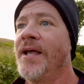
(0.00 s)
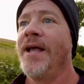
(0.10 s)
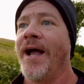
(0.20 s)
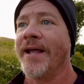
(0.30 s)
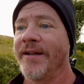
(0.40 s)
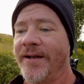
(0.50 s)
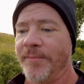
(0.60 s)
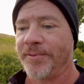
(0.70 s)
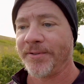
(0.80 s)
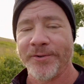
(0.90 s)
I ended
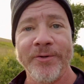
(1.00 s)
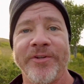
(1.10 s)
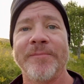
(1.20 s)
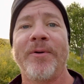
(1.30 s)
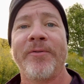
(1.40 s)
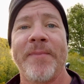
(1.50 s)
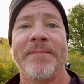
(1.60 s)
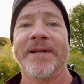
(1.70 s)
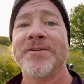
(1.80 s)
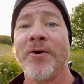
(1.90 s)
up losing both my
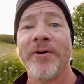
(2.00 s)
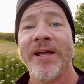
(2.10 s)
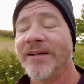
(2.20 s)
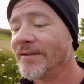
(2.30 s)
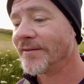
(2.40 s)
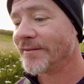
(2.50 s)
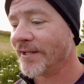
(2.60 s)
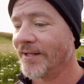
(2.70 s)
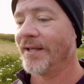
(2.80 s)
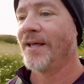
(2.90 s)
big toenails,
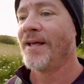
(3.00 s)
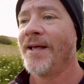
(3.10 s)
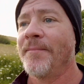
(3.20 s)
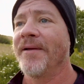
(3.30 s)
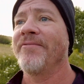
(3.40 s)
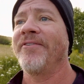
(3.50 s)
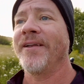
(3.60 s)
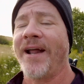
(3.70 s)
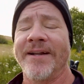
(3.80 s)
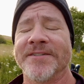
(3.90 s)
my
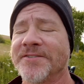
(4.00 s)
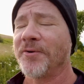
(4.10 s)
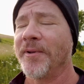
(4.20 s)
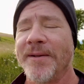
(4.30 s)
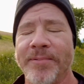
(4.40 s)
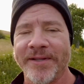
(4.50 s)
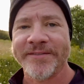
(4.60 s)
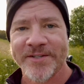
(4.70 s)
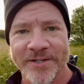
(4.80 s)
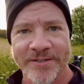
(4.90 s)
feet. I had so many
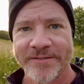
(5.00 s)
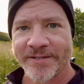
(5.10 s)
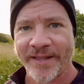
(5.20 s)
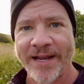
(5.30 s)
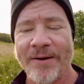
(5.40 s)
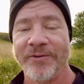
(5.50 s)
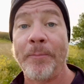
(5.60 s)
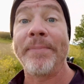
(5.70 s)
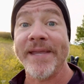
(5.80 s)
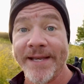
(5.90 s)
blisters, like I was
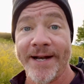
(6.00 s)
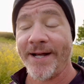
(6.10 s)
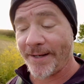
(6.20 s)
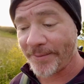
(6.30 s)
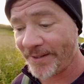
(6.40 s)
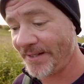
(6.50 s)
beat up.